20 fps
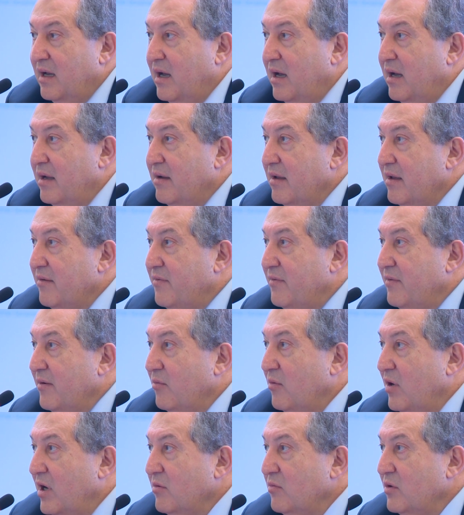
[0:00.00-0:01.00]
And if
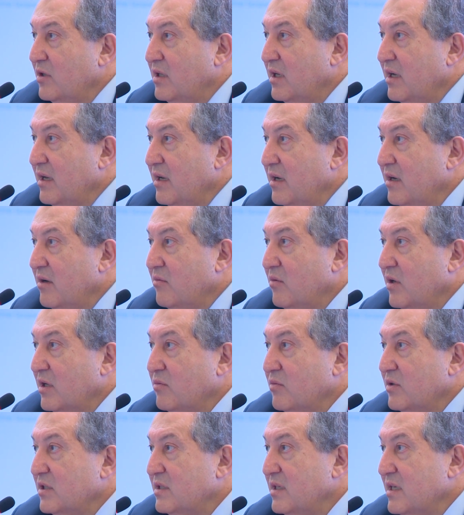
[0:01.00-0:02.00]
one would hear
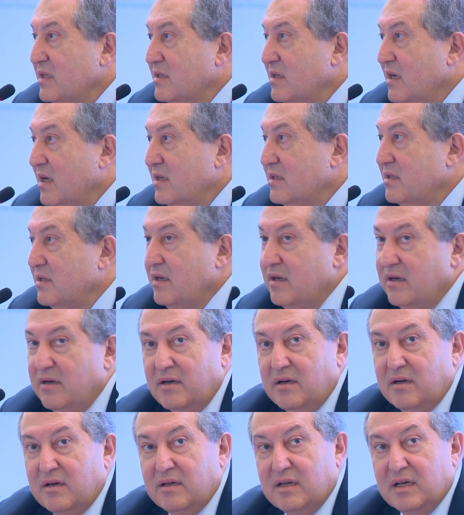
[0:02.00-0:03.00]
what was discussed
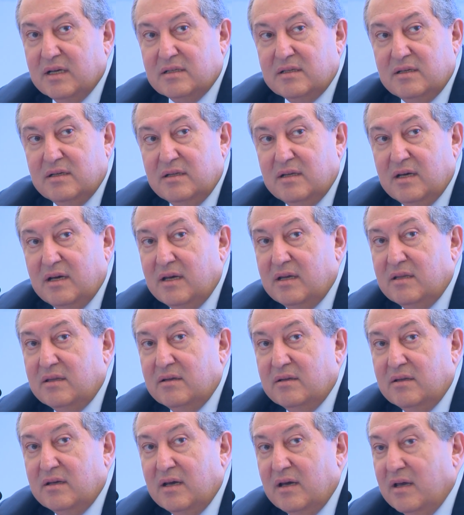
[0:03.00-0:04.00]
here yesterday,
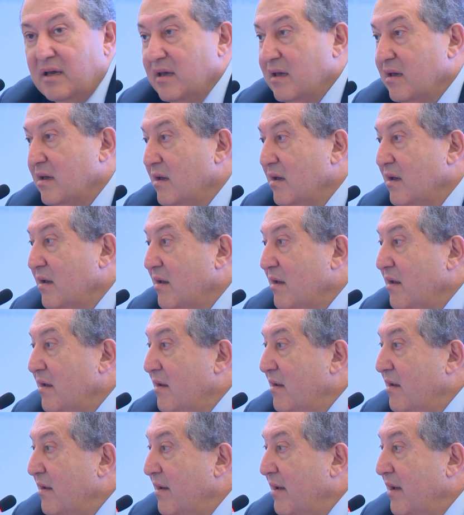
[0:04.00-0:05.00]
today,
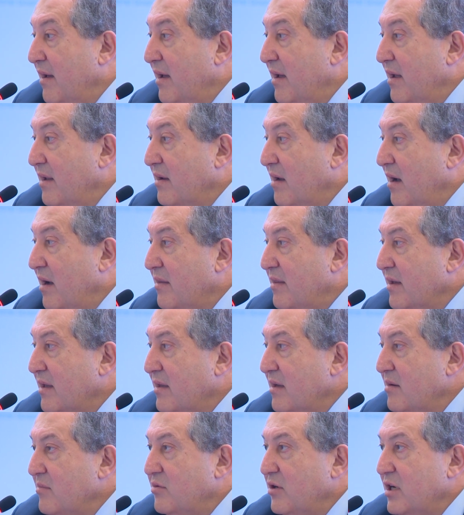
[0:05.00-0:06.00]
and I
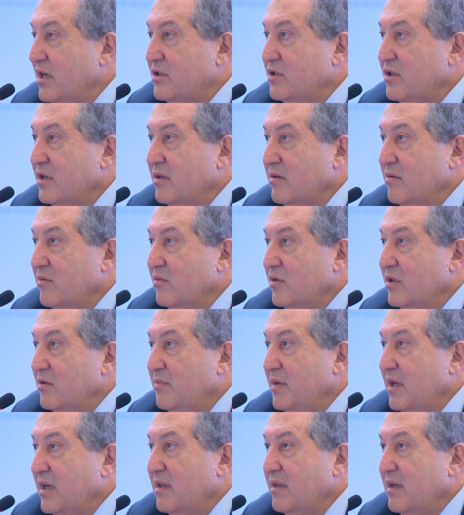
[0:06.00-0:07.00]
think the impression
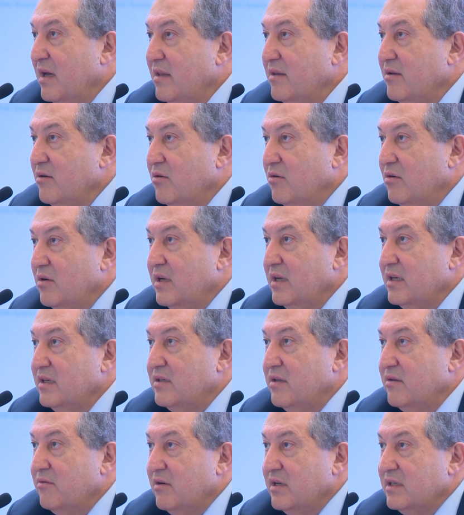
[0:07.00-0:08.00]
would be that the only
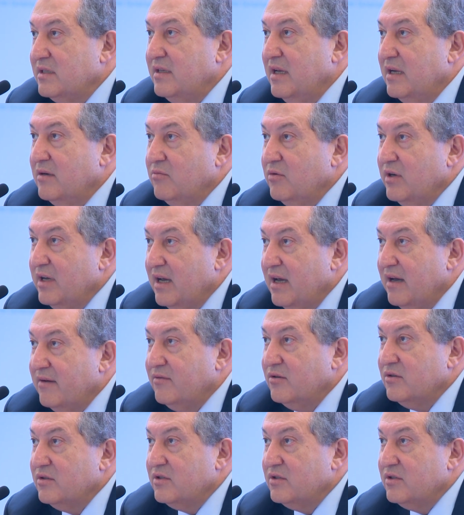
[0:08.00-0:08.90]
threats that we have